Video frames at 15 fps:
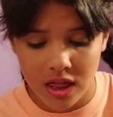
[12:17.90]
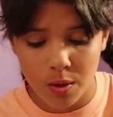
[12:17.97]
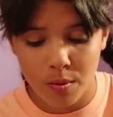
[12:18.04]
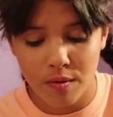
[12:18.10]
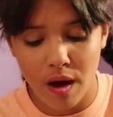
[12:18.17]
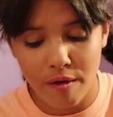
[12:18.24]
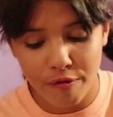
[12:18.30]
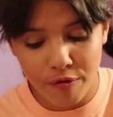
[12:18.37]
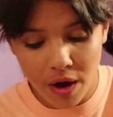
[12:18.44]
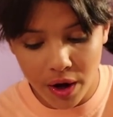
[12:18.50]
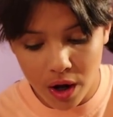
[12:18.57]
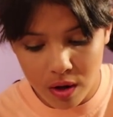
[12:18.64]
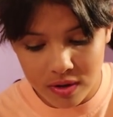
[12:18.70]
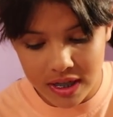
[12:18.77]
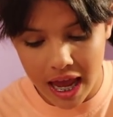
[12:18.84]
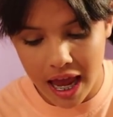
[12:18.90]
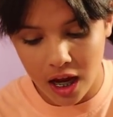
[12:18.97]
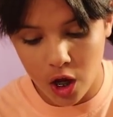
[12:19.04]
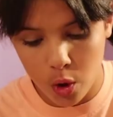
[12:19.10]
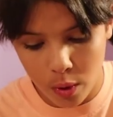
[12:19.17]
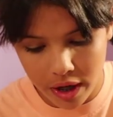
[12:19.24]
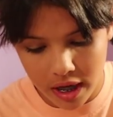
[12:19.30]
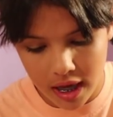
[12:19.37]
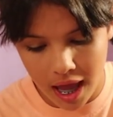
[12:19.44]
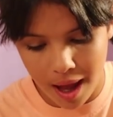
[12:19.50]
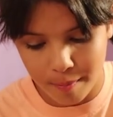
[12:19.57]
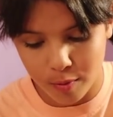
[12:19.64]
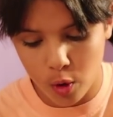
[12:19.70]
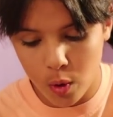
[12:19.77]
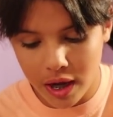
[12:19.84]
Then we've got photos and quick
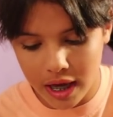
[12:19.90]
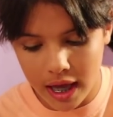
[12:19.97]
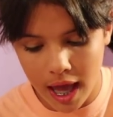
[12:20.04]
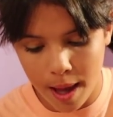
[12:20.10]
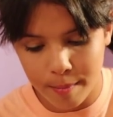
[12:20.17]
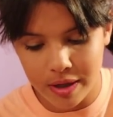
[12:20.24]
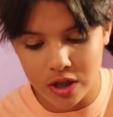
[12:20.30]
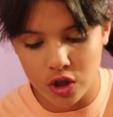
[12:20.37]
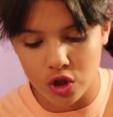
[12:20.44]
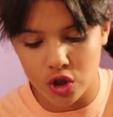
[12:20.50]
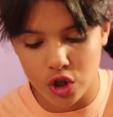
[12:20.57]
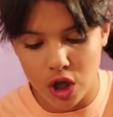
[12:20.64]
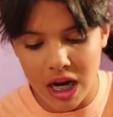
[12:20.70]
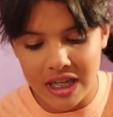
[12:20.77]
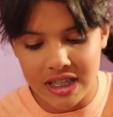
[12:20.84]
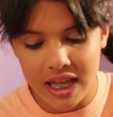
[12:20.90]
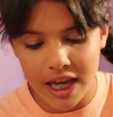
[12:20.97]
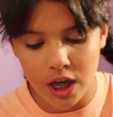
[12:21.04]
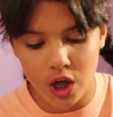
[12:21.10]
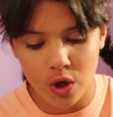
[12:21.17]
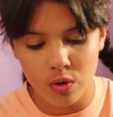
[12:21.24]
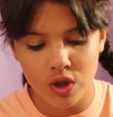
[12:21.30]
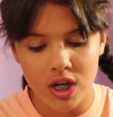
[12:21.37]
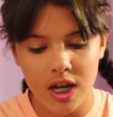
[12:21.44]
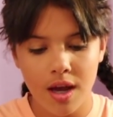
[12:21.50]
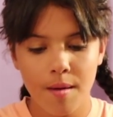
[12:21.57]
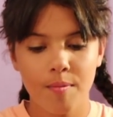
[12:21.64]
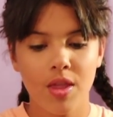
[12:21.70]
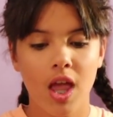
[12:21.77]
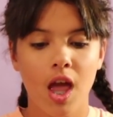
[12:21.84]
cam. Quick cam is just like
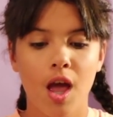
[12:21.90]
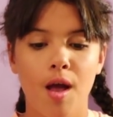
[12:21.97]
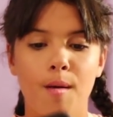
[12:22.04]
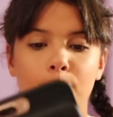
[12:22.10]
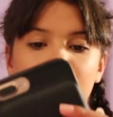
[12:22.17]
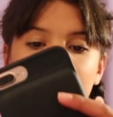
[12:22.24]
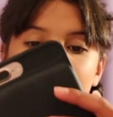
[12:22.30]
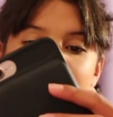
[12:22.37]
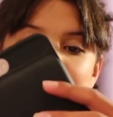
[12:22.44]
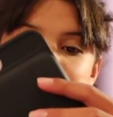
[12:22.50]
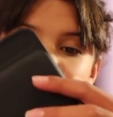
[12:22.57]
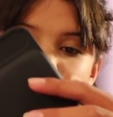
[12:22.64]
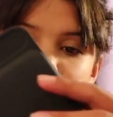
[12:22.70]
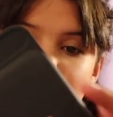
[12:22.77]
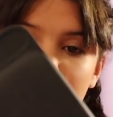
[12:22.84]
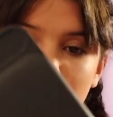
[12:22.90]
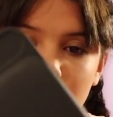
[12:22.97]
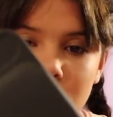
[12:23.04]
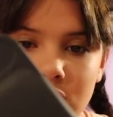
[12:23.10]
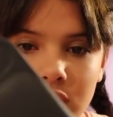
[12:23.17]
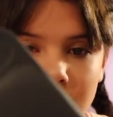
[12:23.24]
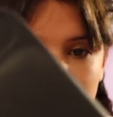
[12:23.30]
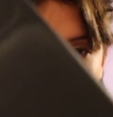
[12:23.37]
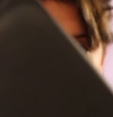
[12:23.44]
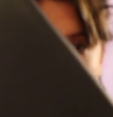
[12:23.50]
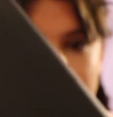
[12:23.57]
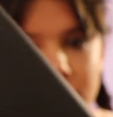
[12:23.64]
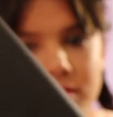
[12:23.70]
Huji, but it makes the photos a little bit